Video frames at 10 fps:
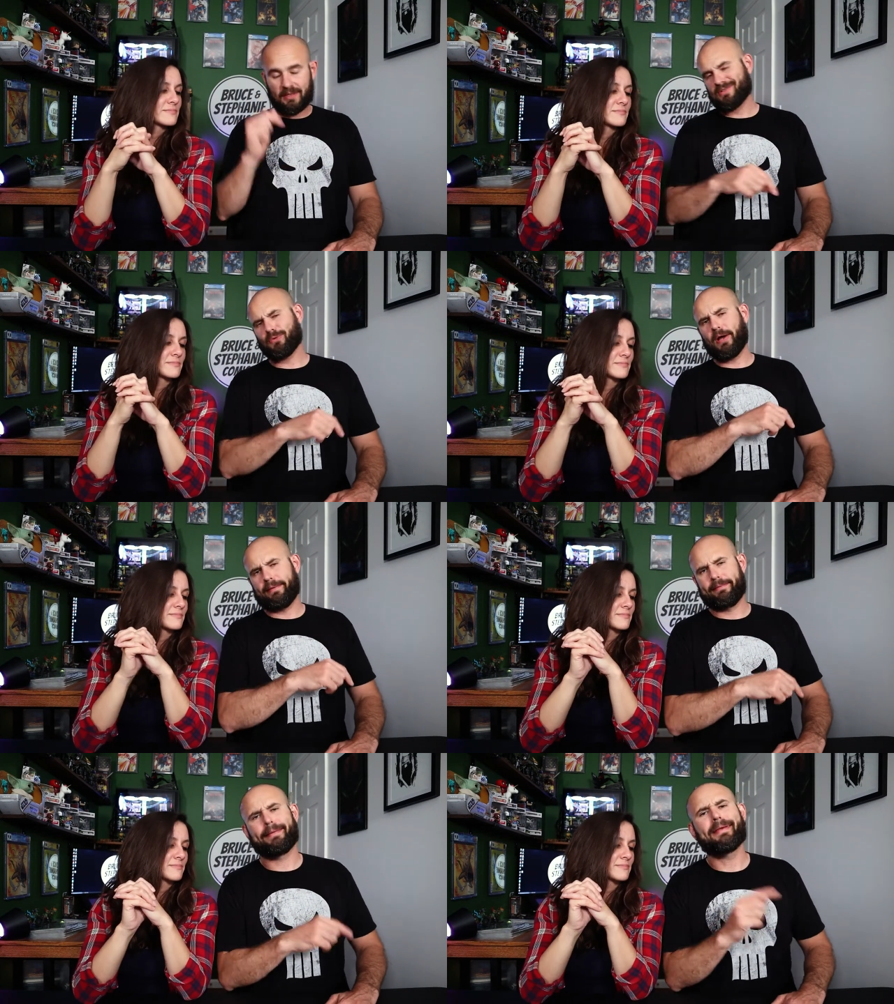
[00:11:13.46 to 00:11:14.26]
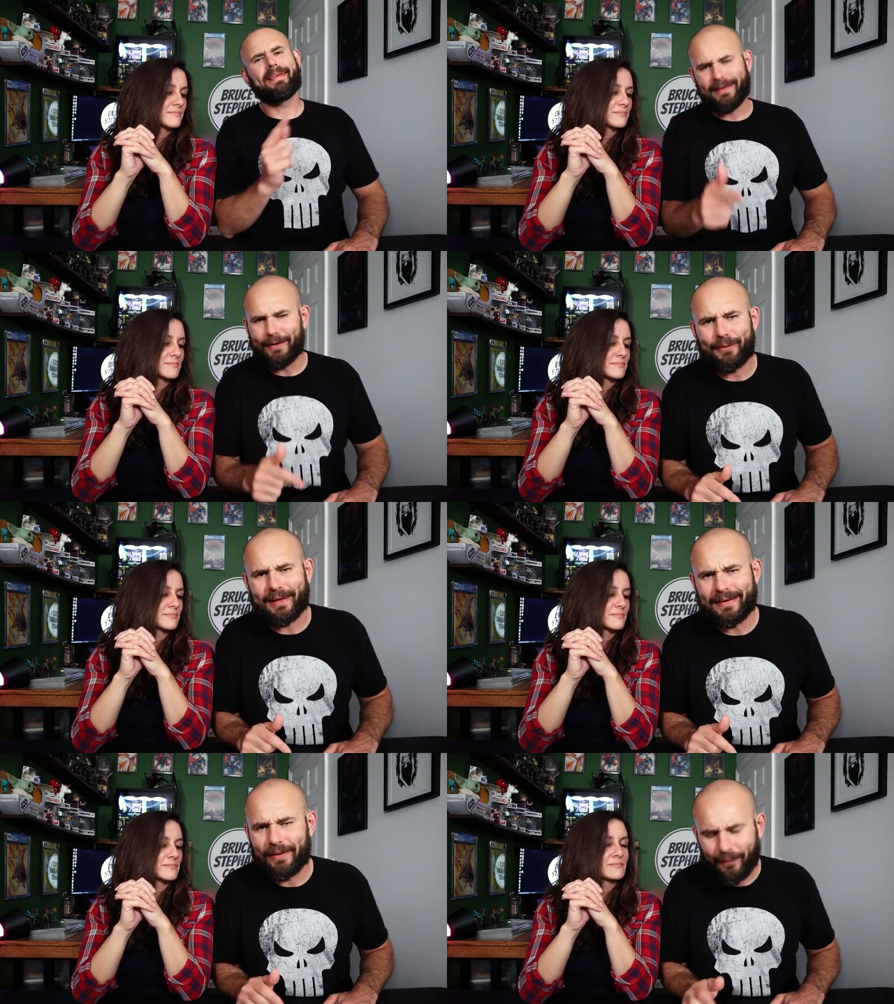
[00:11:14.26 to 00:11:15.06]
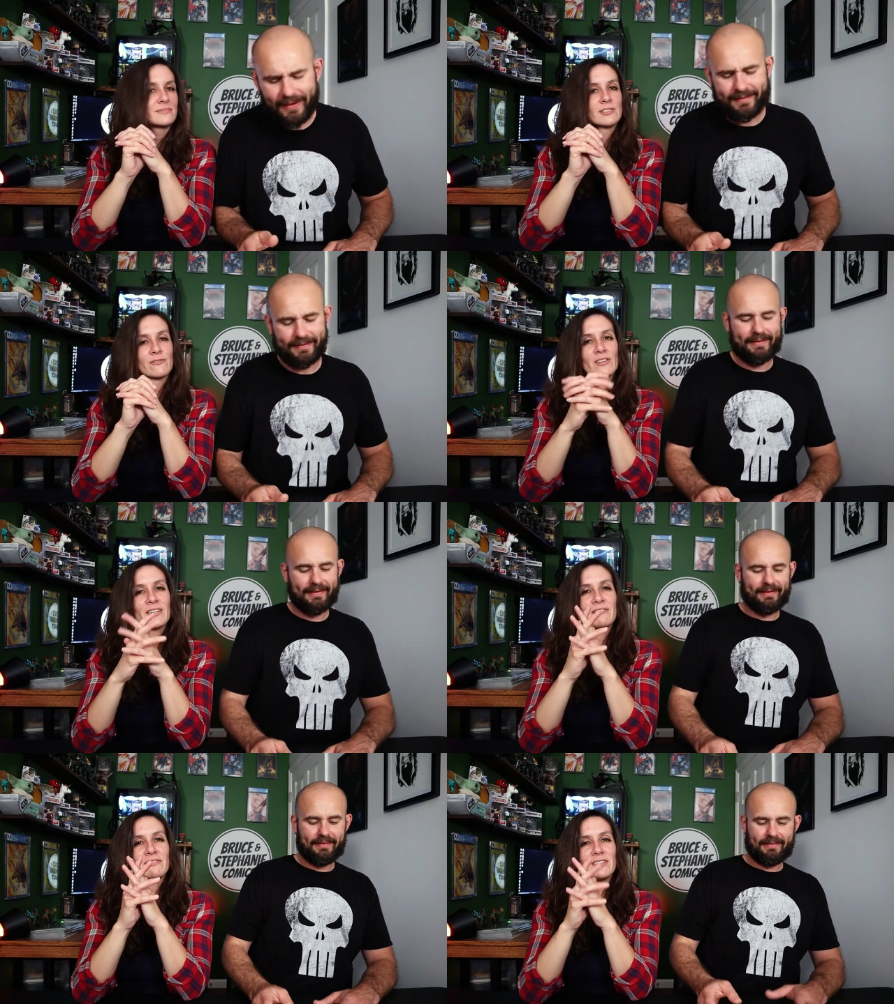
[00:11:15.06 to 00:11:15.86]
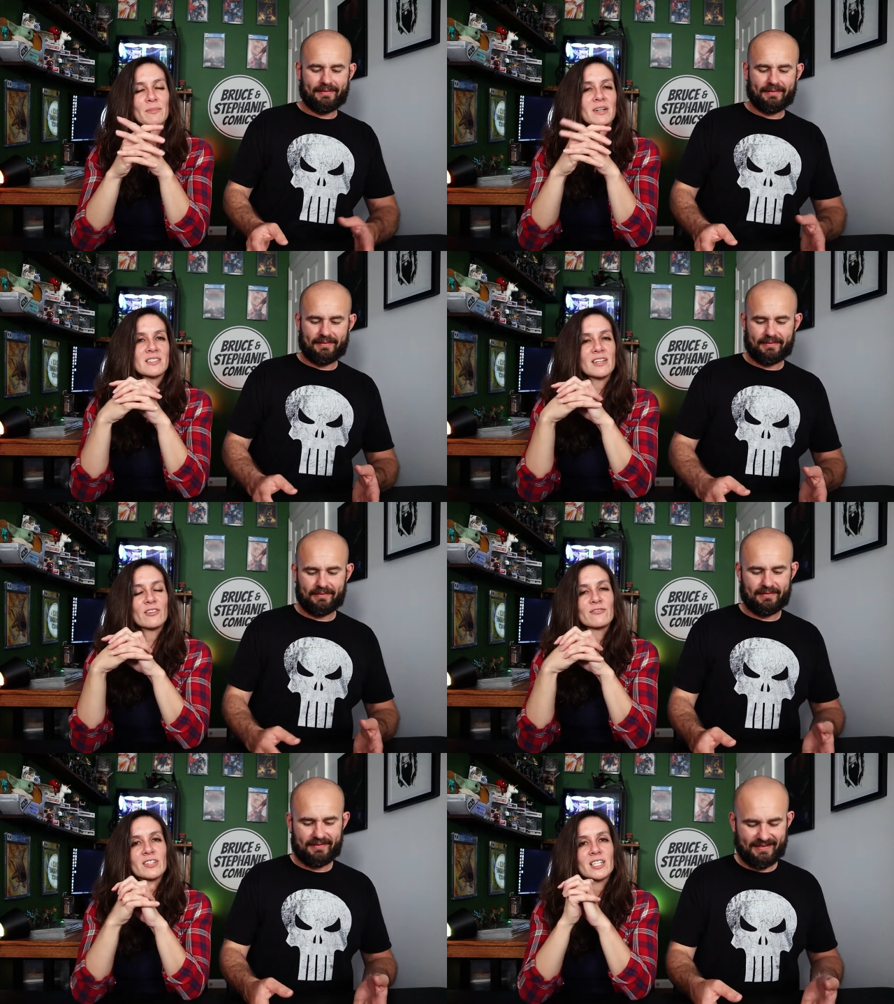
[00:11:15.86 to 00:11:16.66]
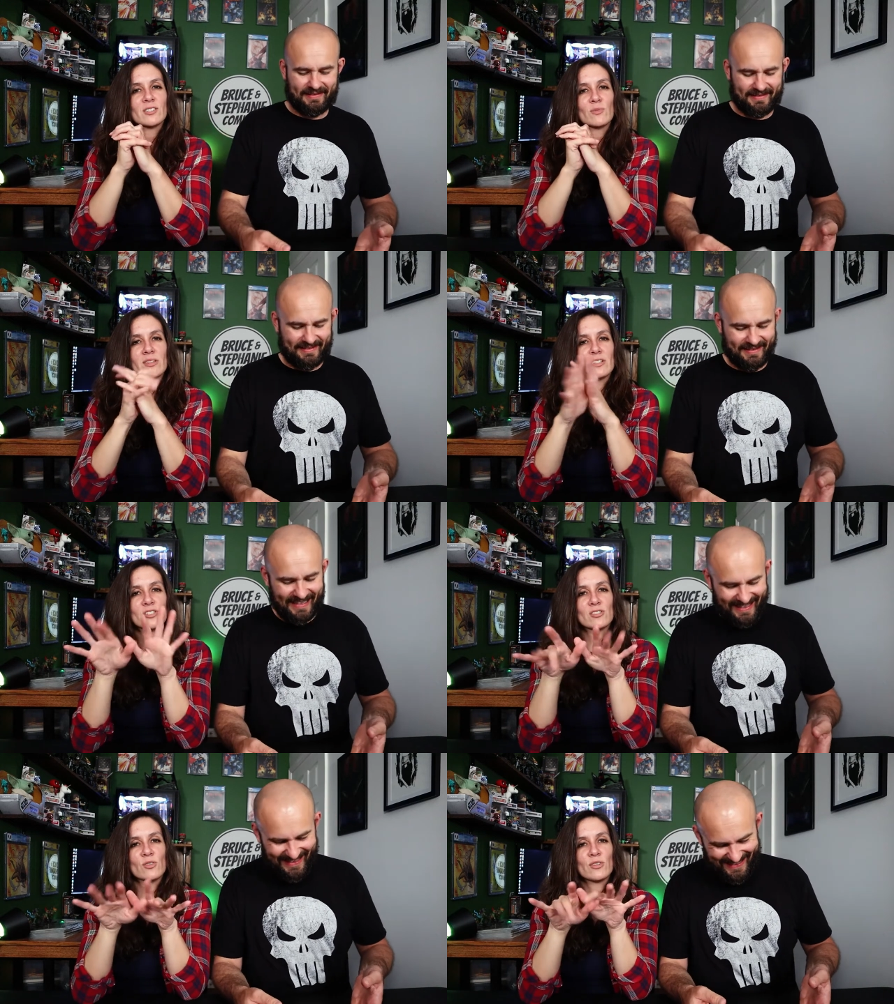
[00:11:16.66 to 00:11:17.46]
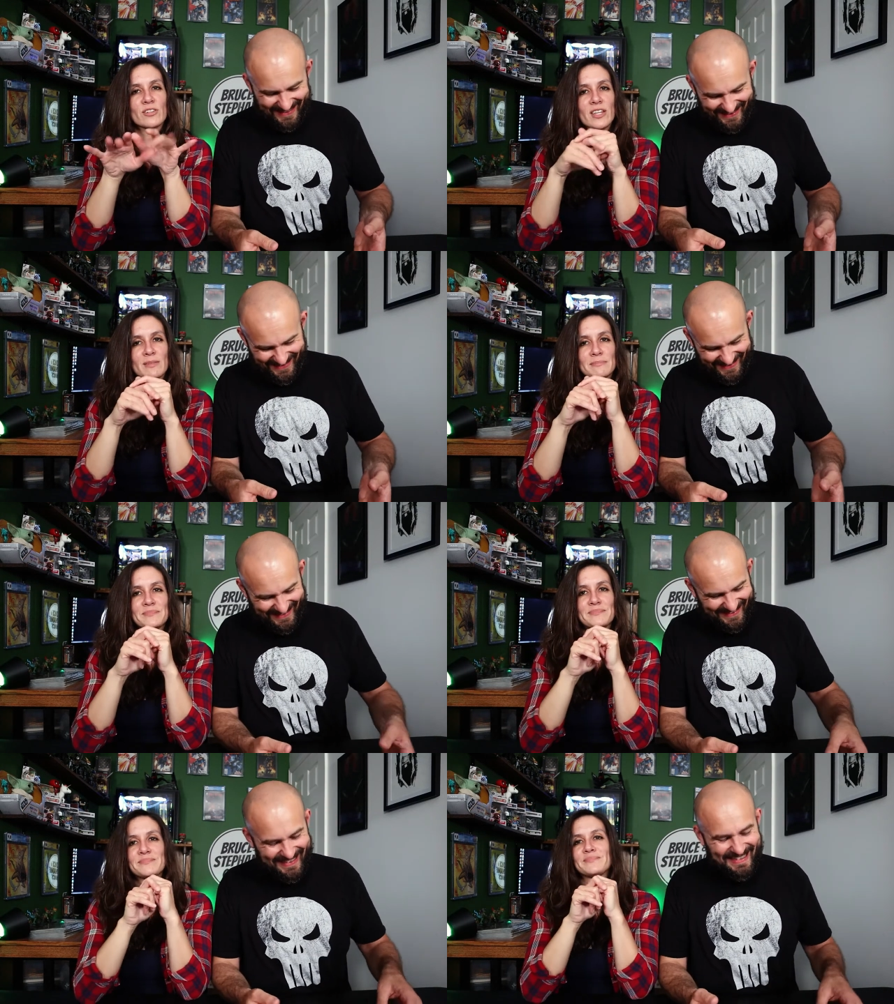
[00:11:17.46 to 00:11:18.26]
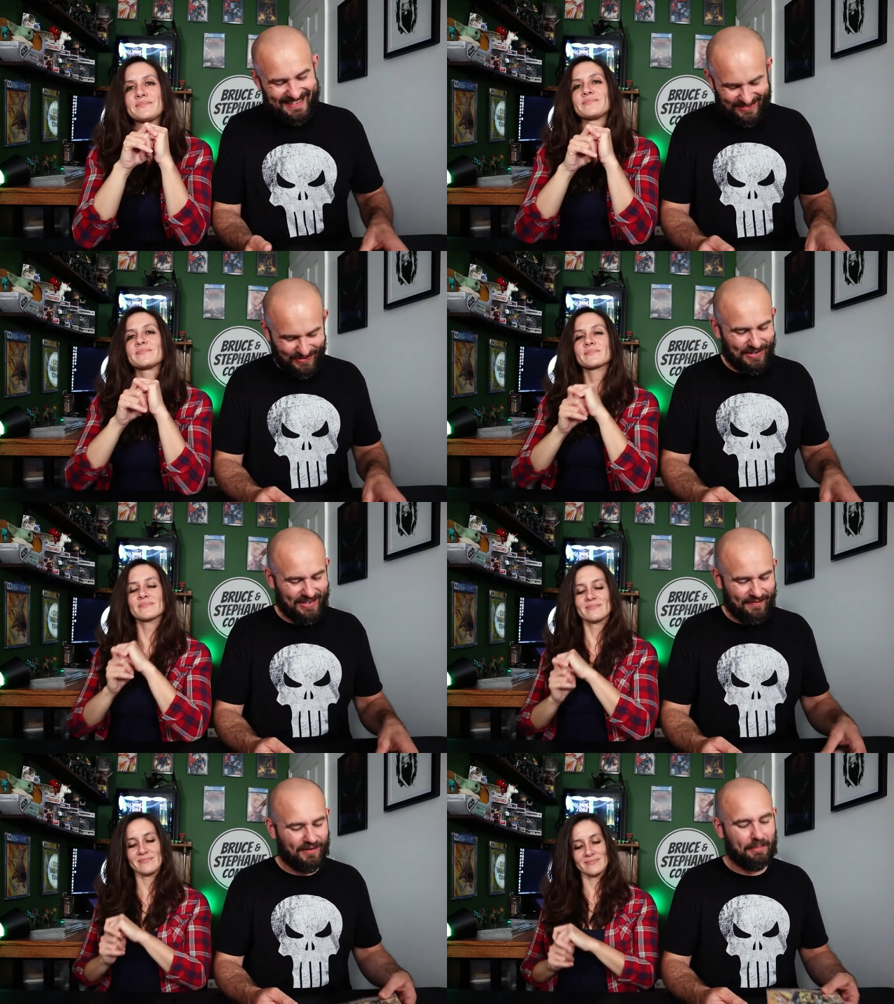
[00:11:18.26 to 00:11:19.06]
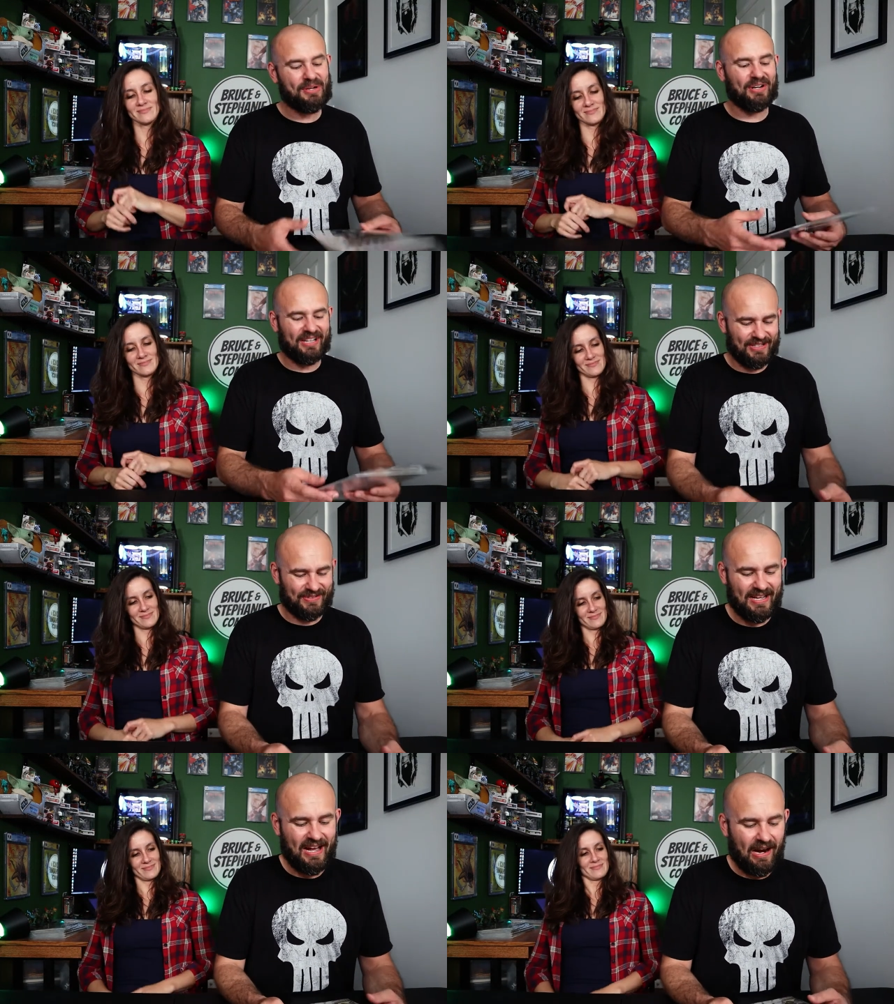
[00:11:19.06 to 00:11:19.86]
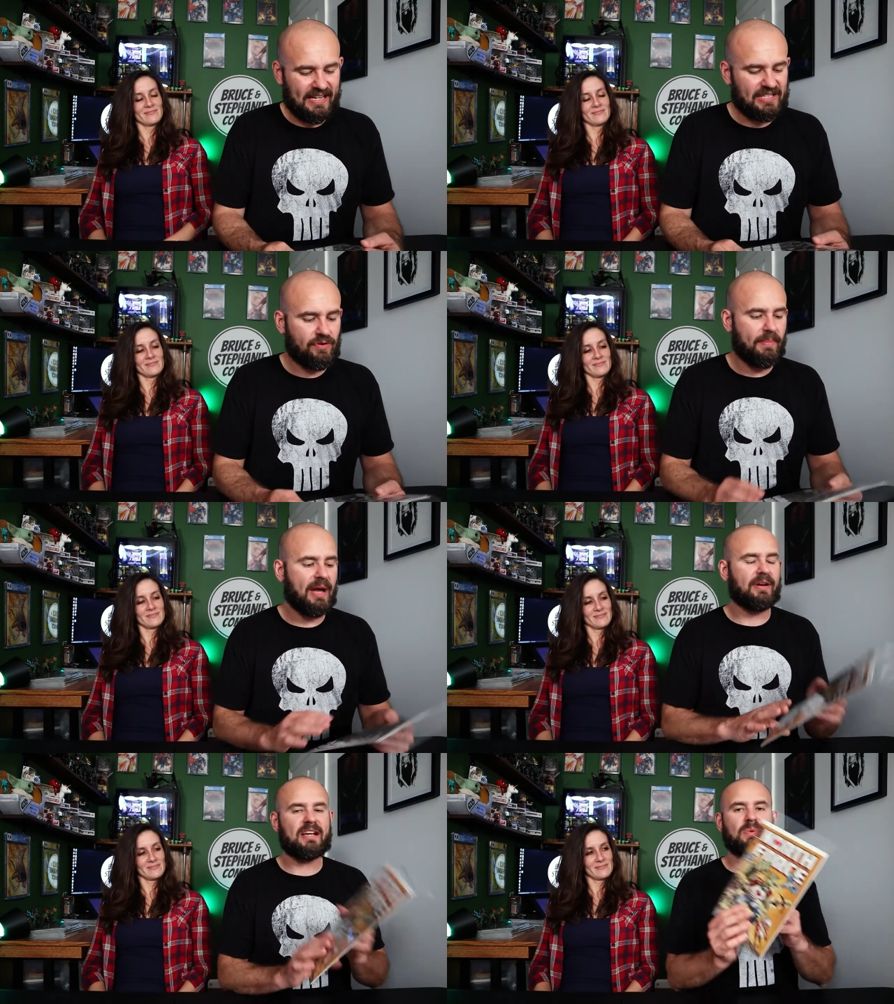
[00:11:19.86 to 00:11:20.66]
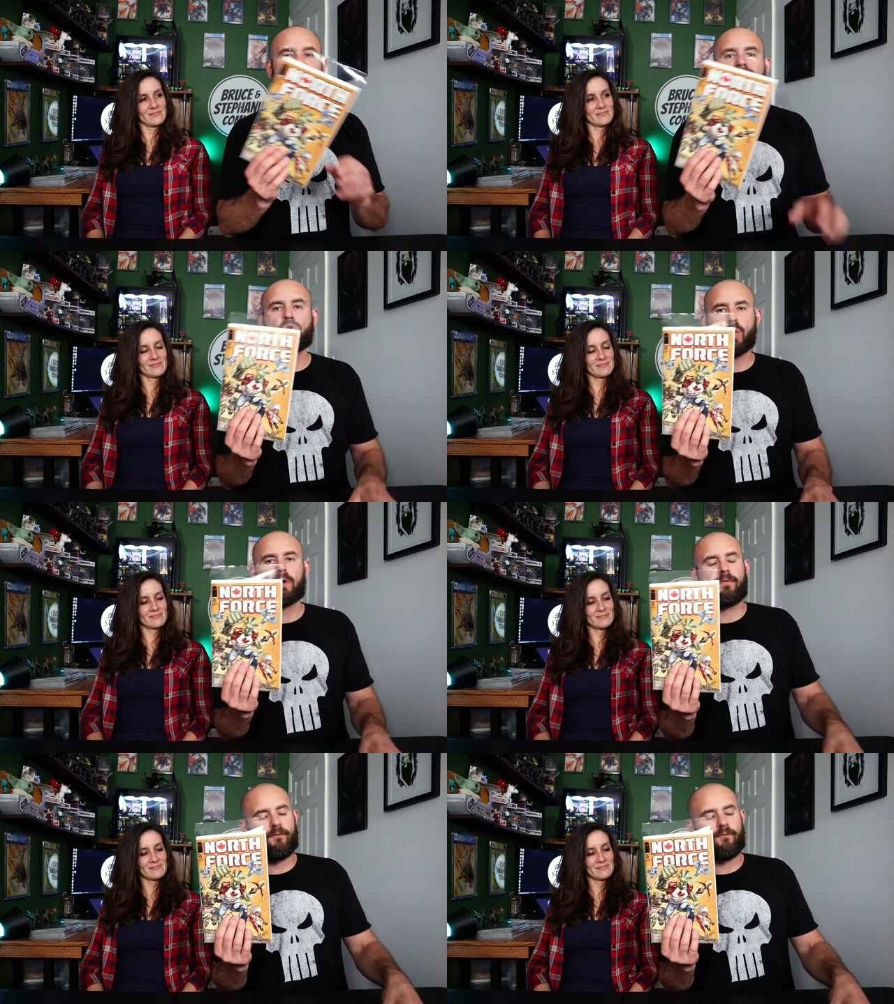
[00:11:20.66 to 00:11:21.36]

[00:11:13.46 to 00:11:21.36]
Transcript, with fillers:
Speaker 1: guess what? You can do it.
Speaker 2: For like fifty bucks. I don't feel like it's worth it. Just order them.
Speaker 1: Just order them from your country. All right, just a reminder, guys, we have North